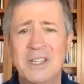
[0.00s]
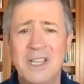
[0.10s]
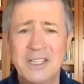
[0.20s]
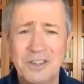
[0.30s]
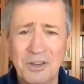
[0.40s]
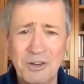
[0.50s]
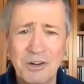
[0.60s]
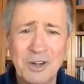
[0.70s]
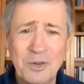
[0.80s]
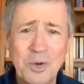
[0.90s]
That's a
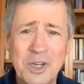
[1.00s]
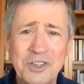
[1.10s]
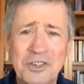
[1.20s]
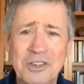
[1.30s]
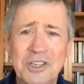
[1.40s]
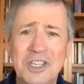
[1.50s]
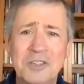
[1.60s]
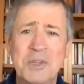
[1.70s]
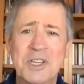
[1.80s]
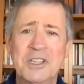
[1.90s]
hard question, just
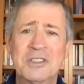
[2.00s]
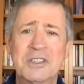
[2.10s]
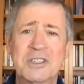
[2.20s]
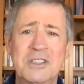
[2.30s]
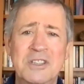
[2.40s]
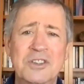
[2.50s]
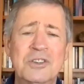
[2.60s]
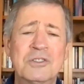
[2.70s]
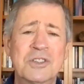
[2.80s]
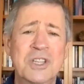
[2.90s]
because the, the
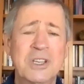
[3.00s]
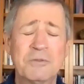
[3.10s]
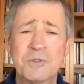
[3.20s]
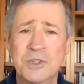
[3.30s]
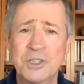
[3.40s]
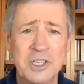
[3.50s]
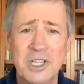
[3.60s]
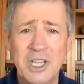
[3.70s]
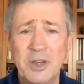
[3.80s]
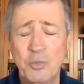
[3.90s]
sheer scale. First, it, it